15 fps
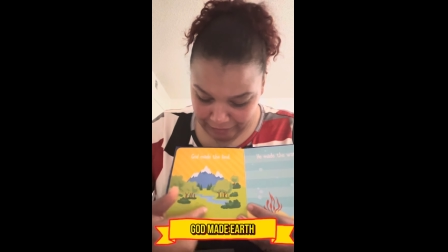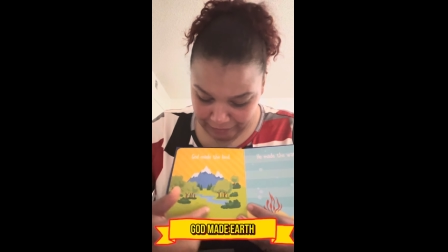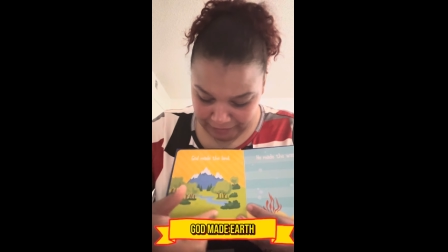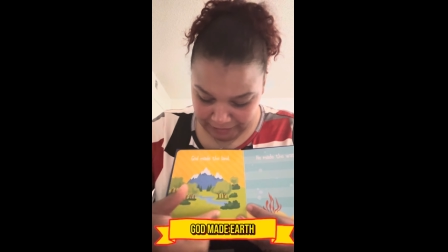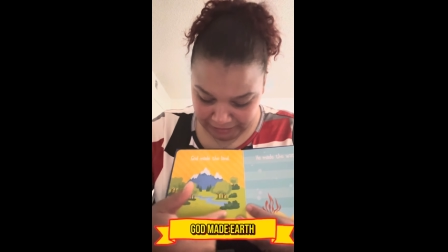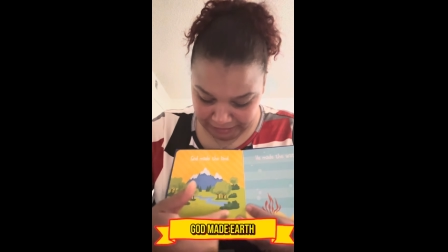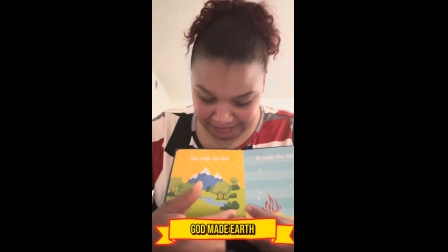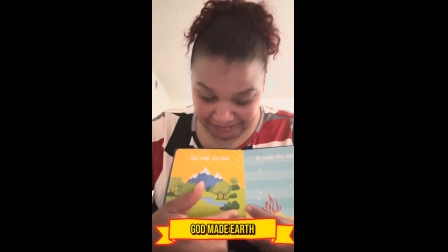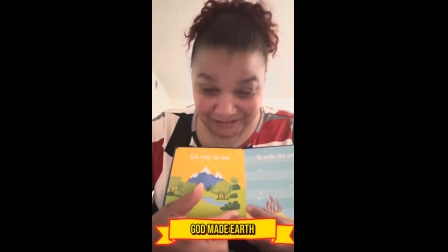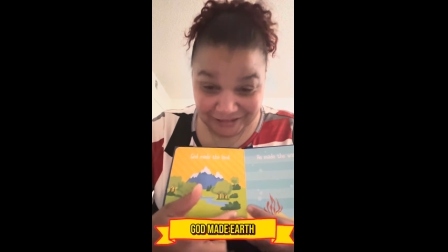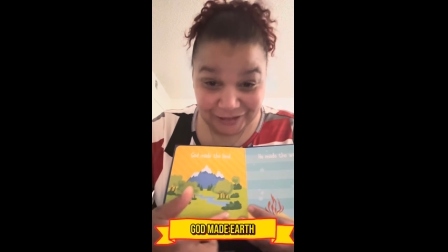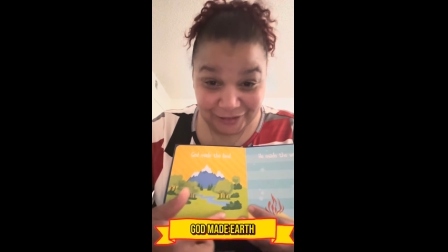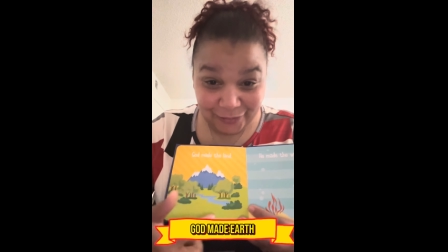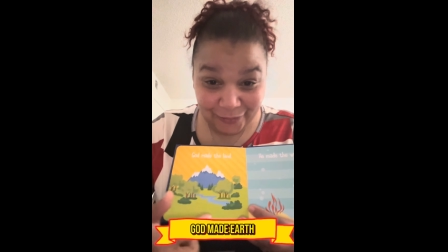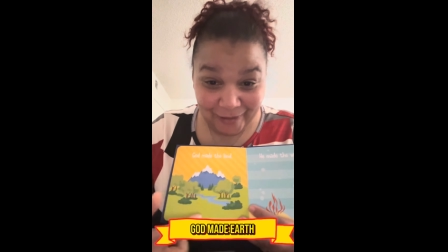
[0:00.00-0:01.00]
This is
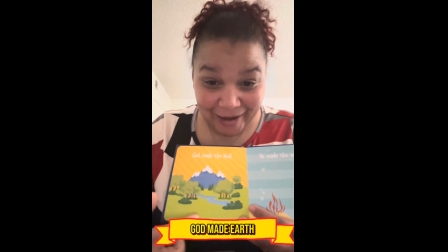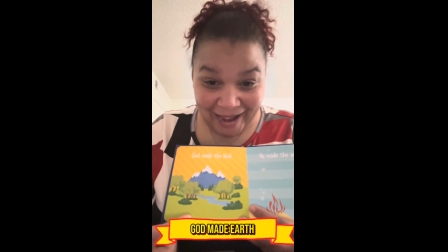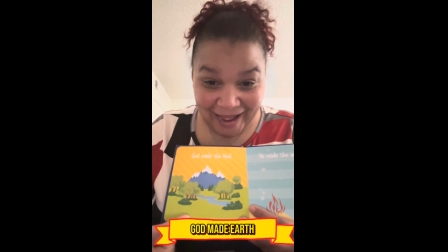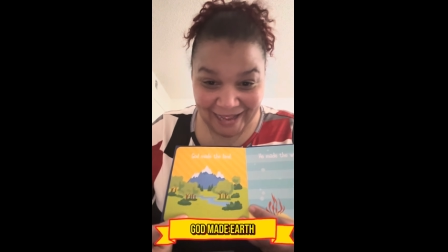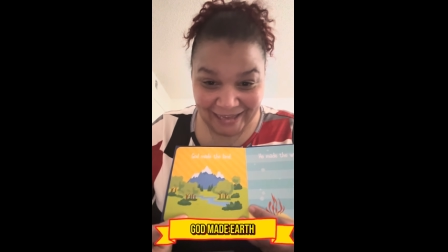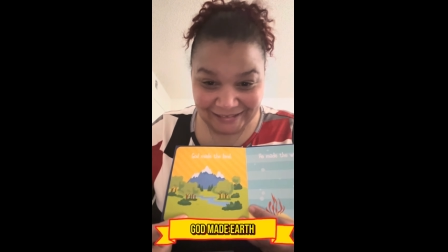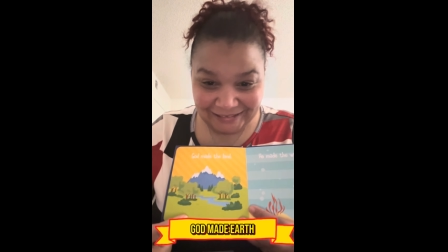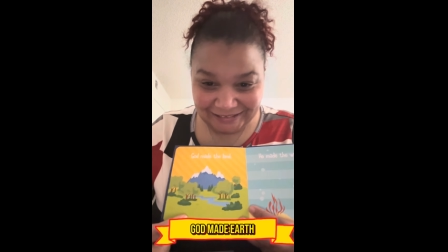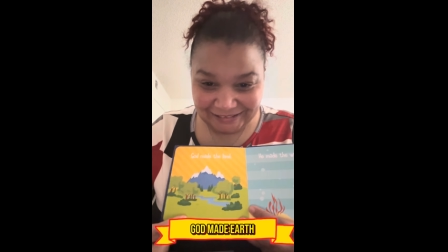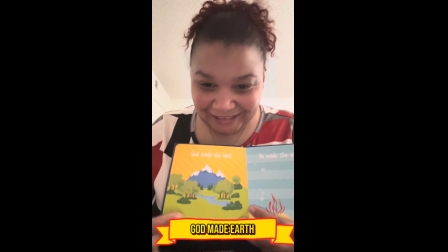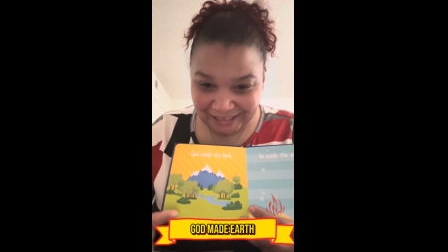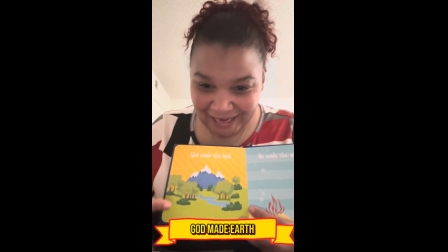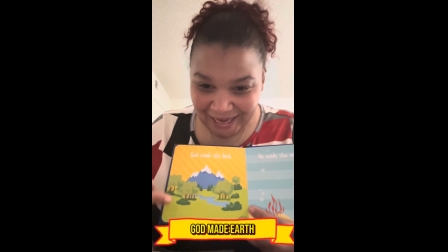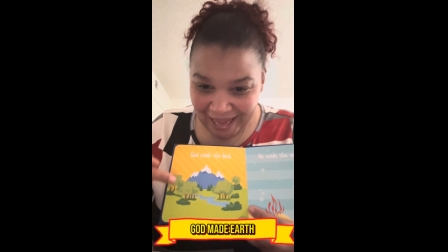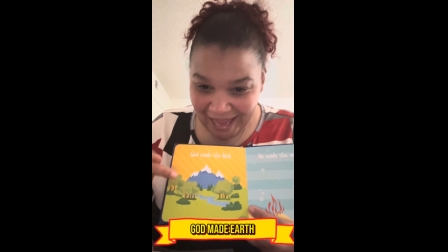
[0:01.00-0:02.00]
the grass
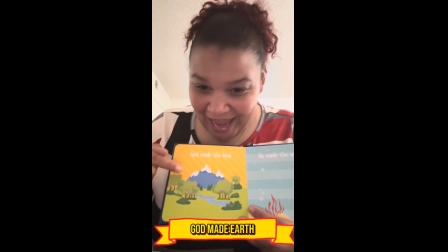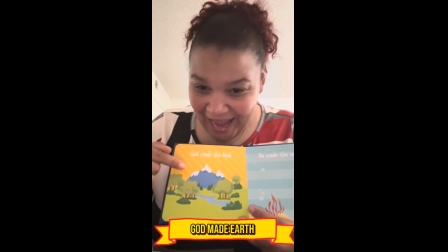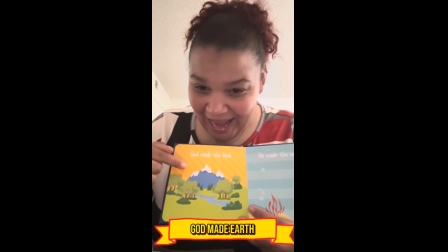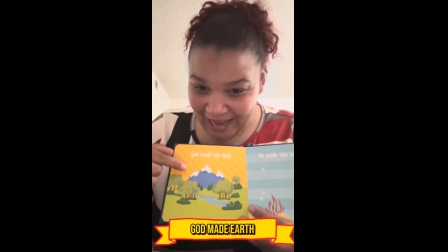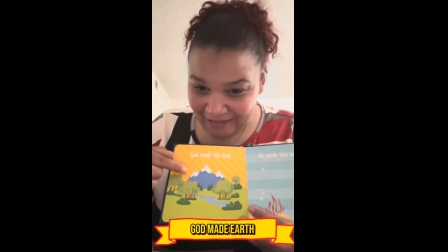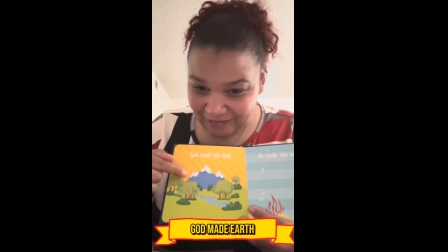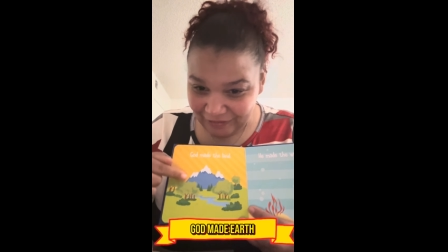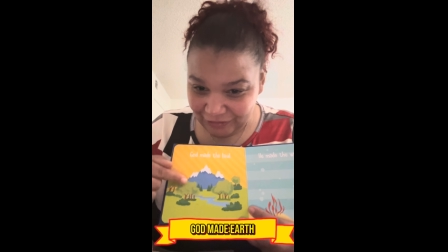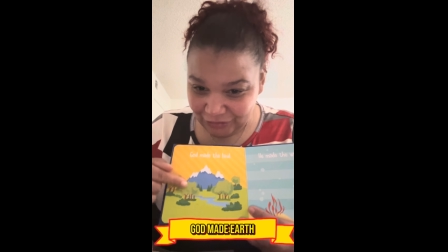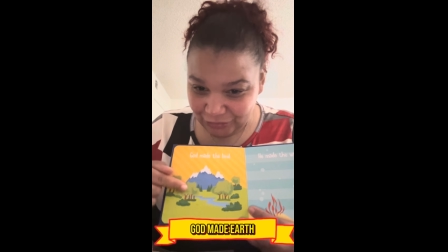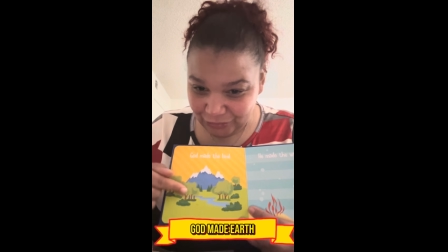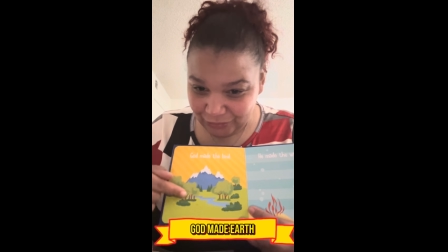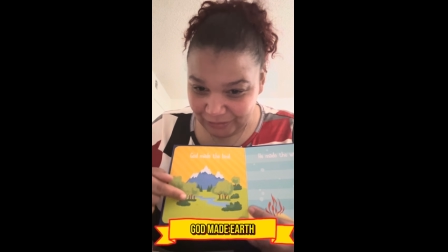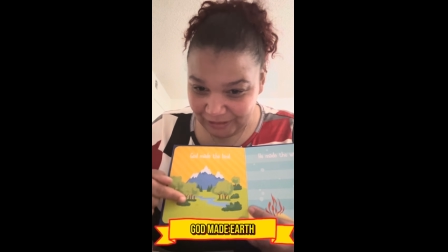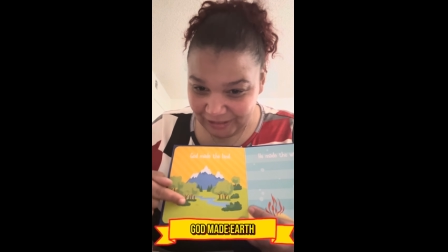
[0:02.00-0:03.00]
and the
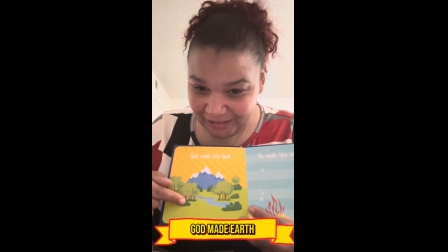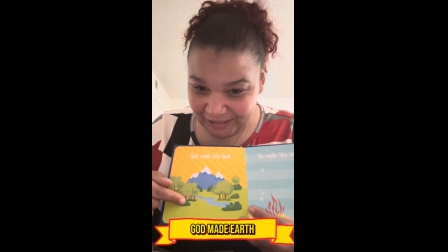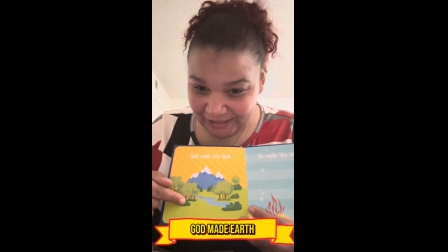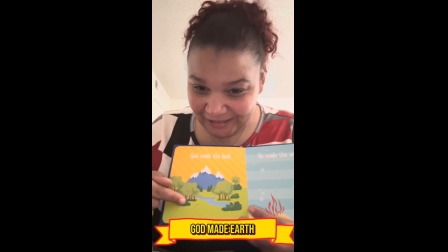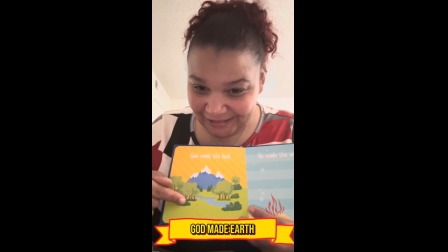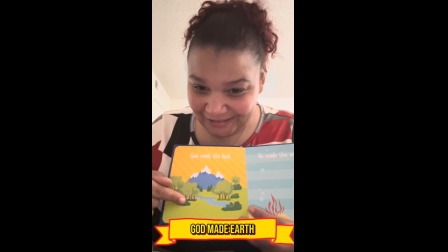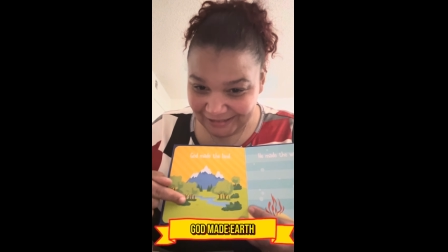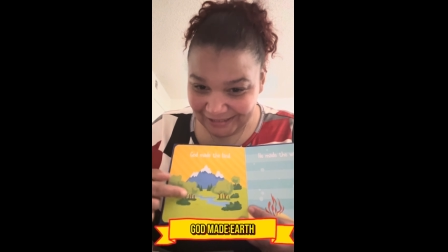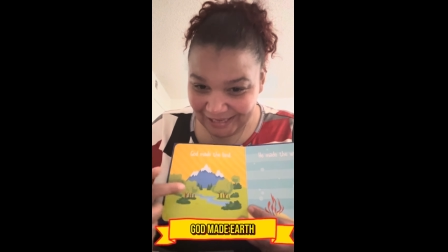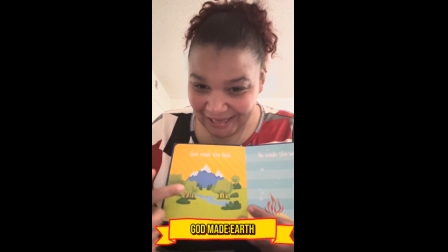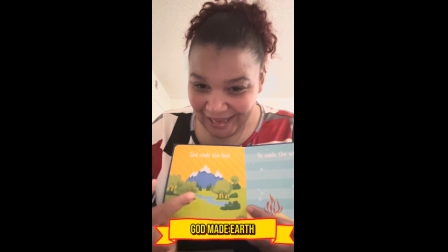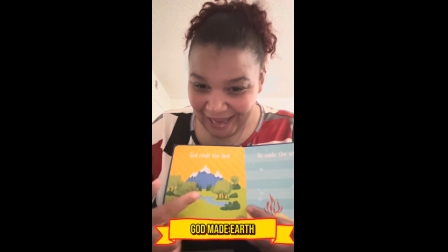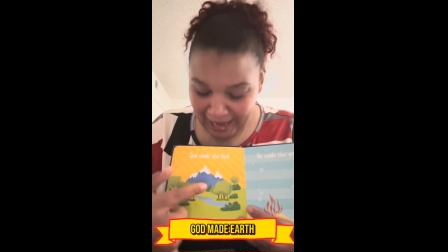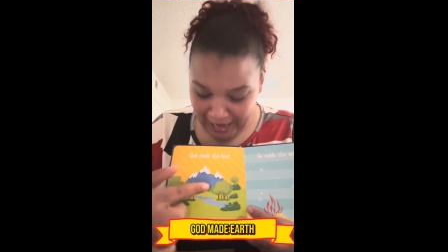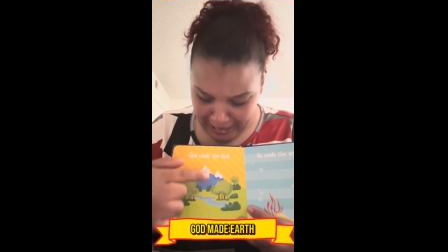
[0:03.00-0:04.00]
trees
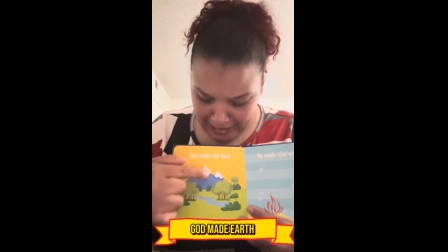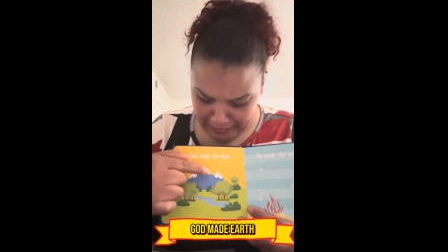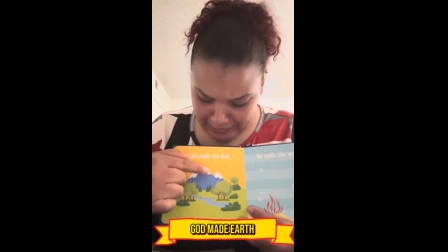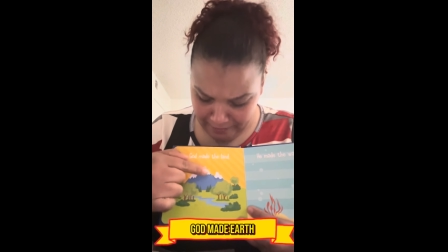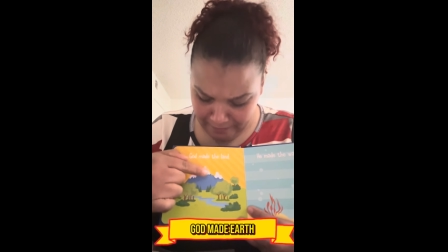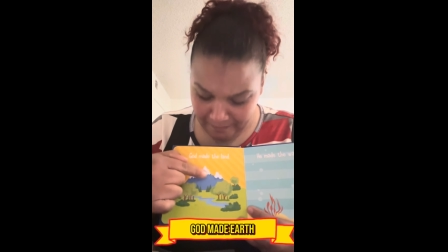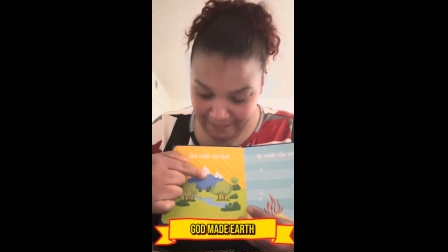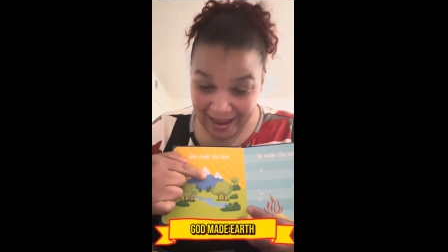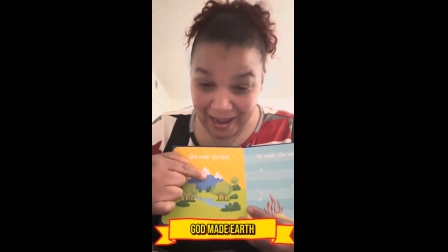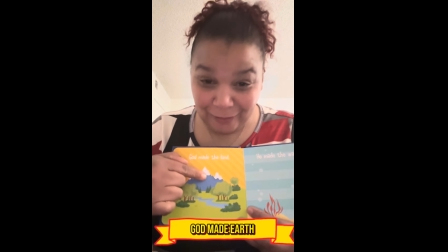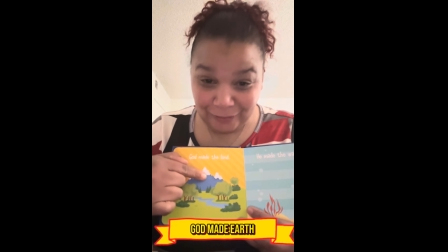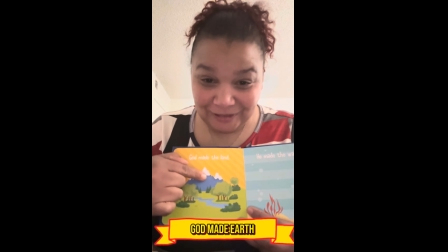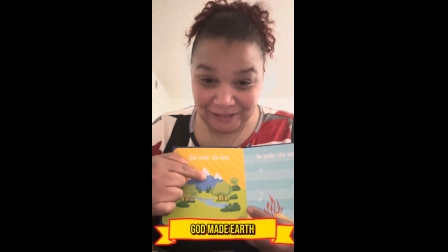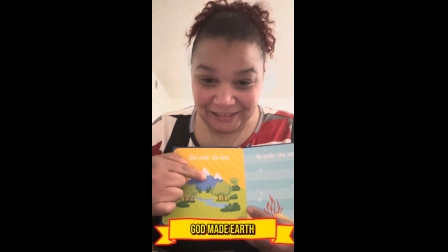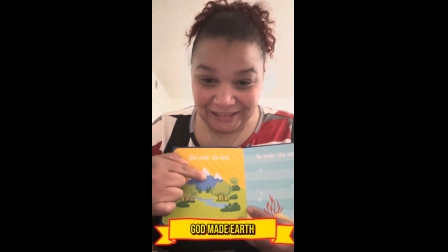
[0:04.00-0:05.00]
and the
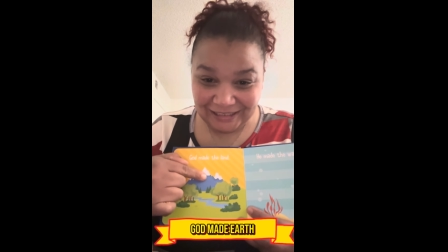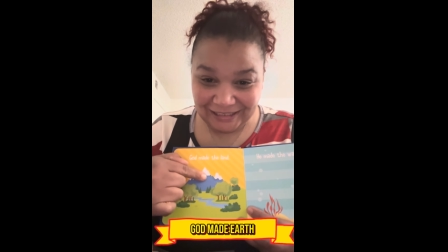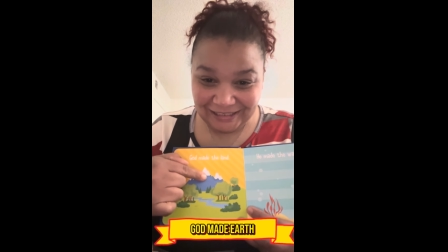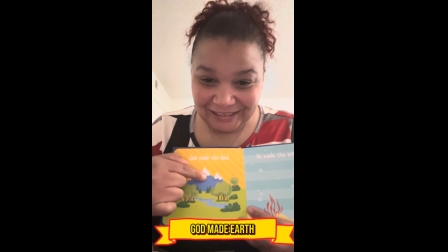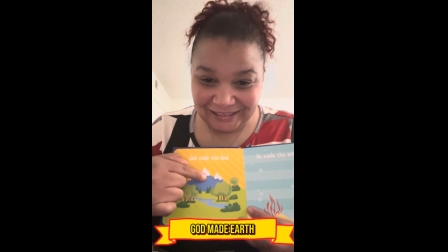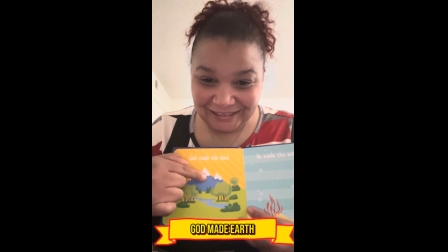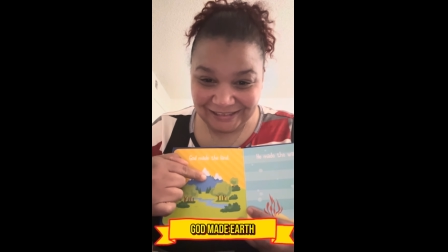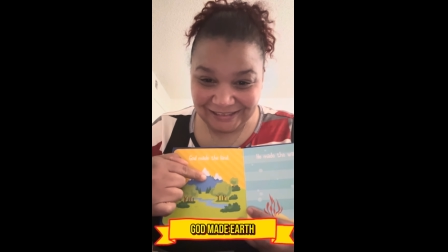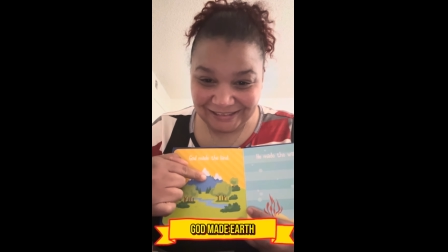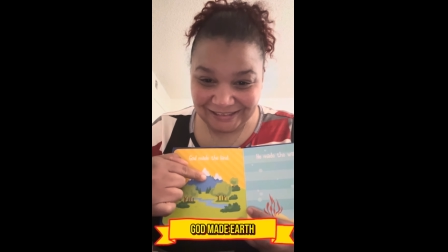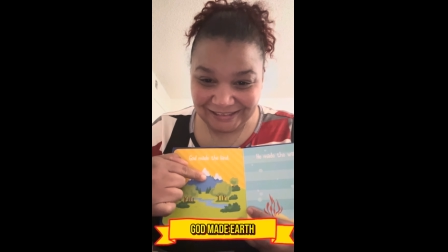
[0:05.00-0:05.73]
mountains.